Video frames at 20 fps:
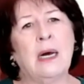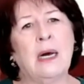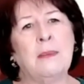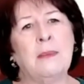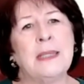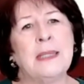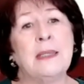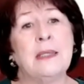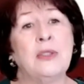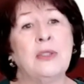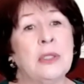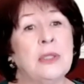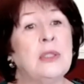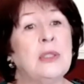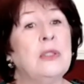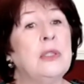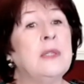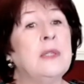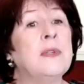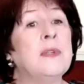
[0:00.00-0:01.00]
I suggest
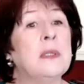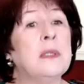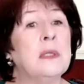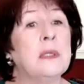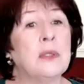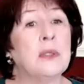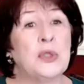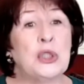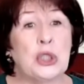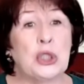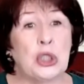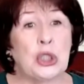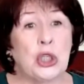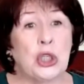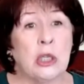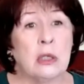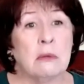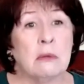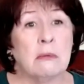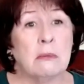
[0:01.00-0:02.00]
you give it a little
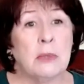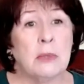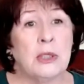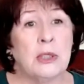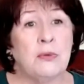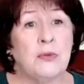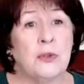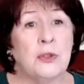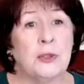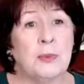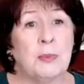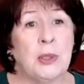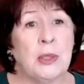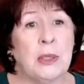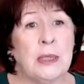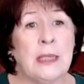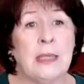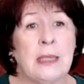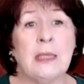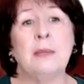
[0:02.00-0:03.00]
stir when you first put
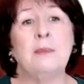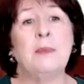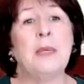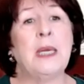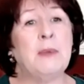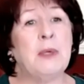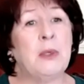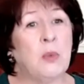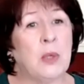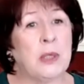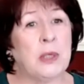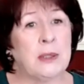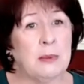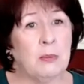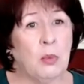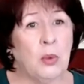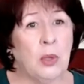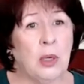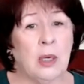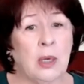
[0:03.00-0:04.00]
it in, and maybe once
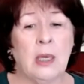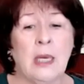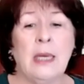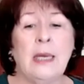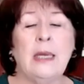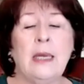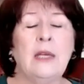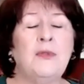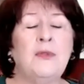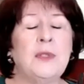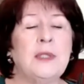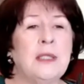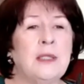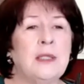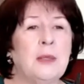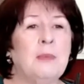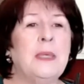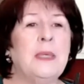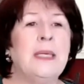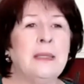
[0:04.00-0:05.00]
more. If it's in
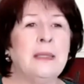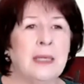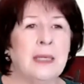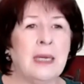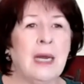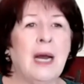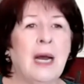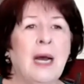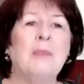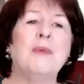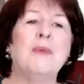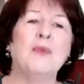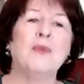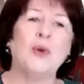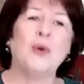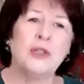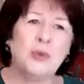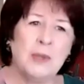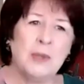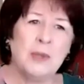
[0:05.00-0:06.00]
the cup, of
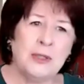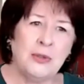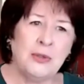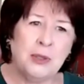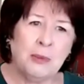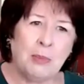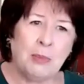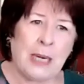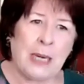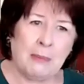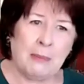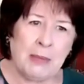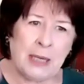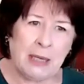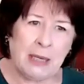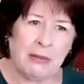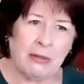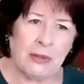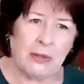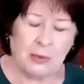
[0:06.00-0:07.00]
course, we do the
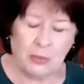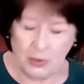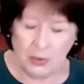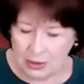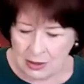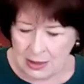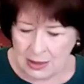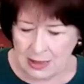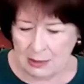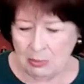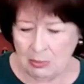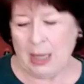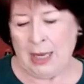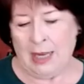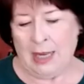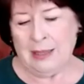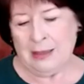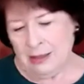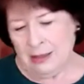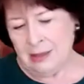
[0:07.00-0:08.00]
bobbing thing with the teapot,
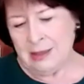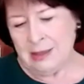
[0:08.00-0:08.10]
the